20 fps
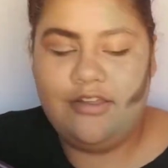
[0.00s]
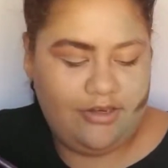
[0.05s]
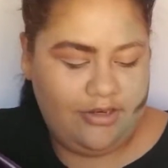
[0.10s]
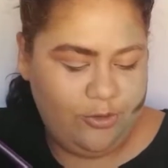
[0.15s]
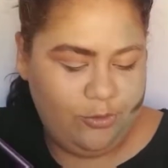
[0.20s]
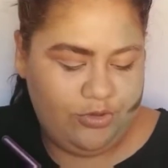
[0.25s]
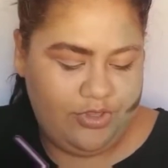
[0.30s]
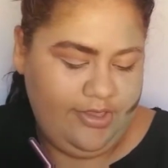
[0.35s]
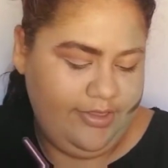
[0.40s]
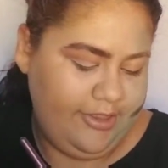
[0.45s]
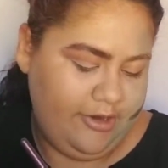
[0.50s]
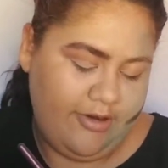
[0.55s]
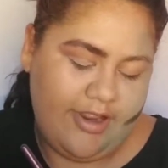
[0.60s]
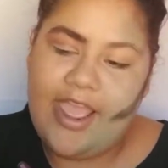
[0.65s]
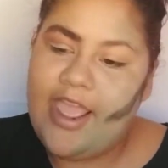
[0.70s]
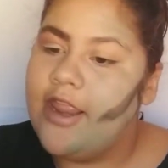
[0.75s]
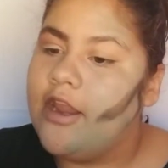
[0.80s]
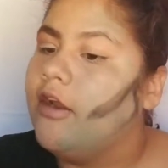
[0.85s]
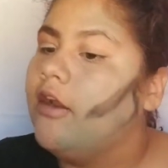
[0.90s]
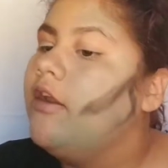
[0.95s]
the nuclear
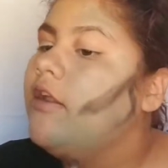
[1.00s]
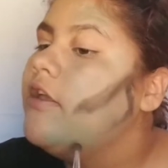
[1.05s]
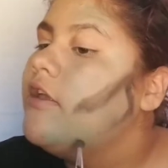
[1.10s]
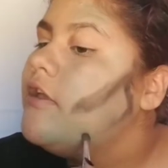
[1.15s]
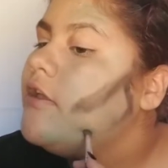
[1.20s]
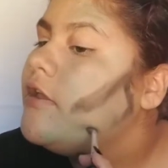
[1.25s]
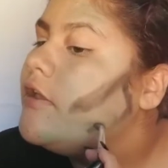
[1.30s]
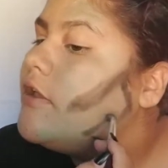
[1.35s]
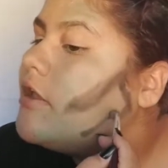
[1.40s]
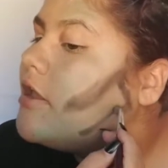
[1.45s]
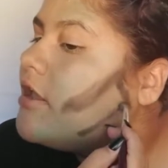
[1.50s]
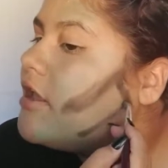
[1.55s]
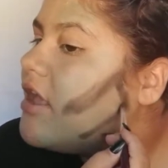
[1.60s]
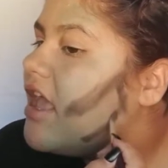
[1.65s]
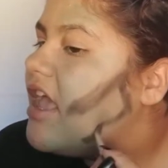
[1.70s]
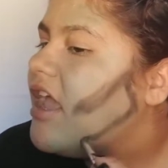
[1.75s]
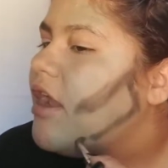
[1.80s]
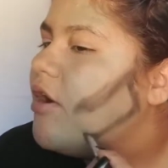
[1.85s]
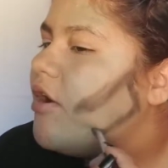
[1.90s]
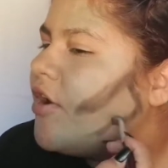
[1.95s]
air.
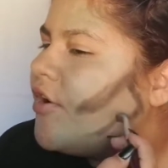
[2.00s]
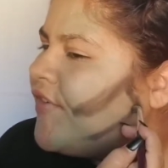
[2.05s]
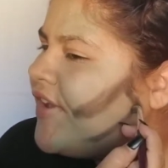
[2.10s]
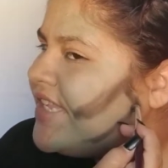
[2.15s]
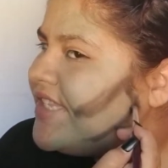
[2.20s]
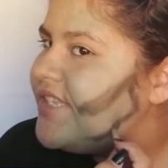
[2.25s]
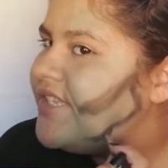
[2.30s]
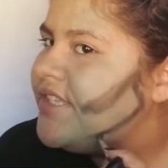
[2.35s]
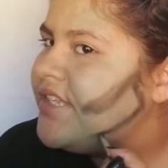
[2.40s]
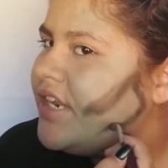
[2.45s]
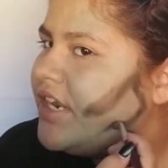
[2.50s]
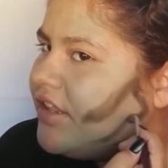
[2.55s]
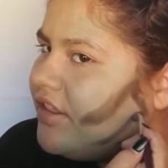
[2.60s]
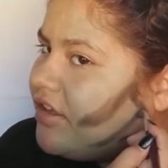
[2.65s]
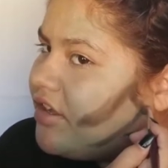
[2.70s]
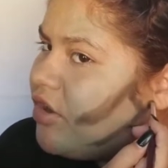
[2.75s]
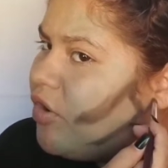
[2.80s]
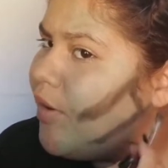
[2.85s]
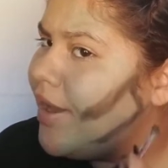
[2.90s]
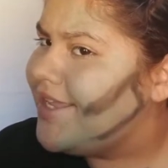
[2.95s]
Our face is going to
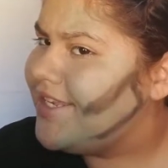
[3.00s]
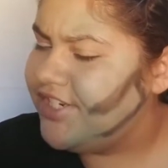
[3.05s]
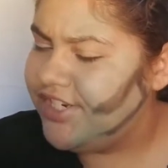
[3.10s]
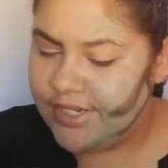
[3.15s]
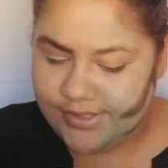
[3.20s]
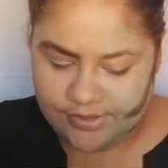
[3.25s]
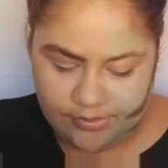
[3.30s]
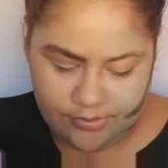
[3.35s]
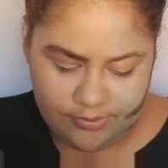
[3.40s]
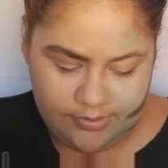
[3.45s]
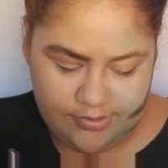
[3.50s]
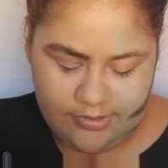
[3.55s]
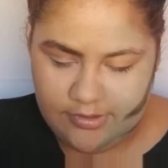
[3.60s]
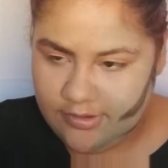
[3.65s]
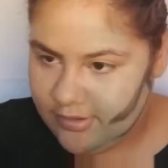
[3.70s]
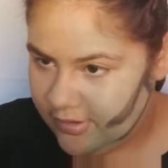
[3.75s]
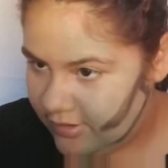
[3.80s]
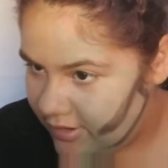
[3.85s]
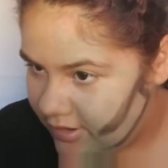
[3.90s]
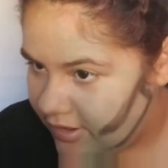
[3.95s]
look quite chiseled.
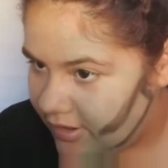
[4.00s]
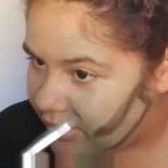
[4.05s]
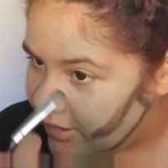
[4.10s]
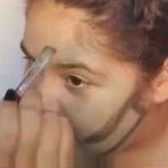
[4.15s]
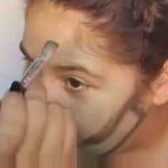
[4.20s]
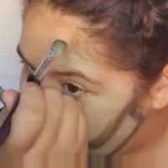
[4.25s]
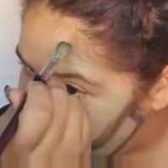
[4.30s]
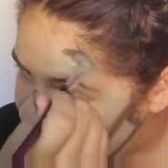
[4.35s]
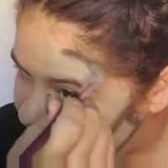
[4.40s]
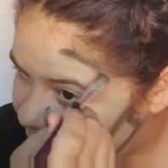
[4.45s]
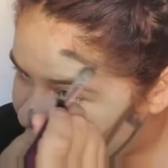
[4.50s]
You know,